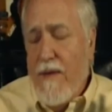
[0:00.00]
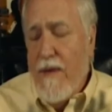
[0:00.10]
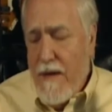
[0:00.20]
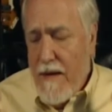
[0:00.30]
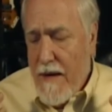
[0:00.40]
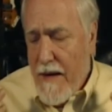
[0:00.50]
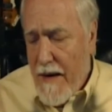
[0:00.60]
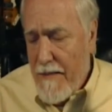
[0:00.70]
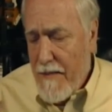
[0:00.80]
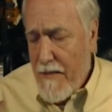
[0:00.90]
even,
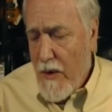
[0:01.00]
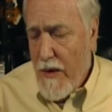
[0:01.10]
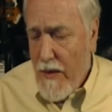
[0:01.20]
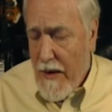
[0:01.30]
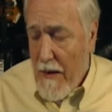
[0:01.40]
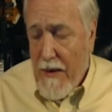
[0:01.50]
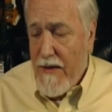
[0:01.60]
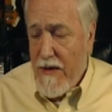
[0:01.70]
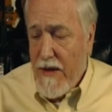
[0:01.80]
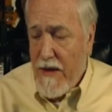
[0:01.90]
I would even
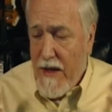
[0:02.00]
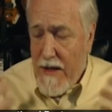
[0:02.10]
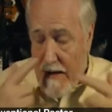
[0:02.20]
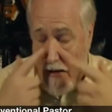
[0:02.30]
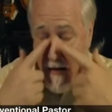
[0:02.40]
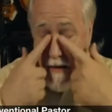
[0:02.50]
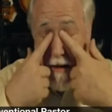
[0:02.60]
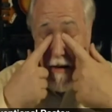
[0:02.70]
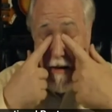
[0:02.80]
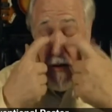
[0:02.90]
suggest that
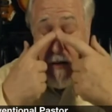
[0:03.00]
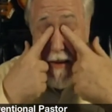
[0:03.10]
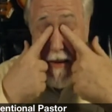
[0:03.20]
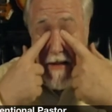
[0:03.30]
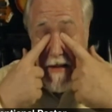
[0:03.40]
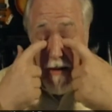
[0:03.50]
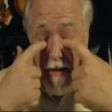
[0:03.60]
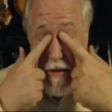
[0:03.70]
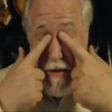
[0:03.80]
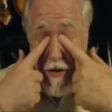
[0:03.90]
another
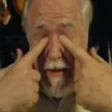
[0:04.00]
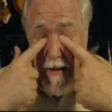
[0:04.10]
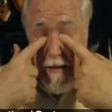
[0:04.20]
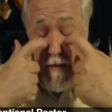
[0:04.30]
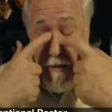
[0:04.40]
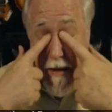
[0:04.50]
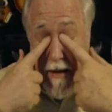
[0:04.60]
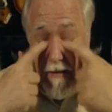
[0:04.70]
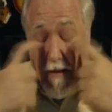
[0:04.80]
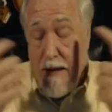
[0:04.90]
possibility that you might
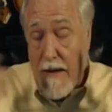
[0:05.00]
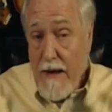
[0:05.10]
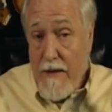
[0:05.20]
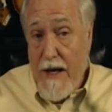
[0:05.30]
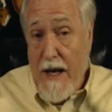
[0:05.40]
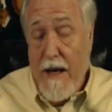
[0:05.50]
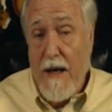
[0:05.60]
even entertain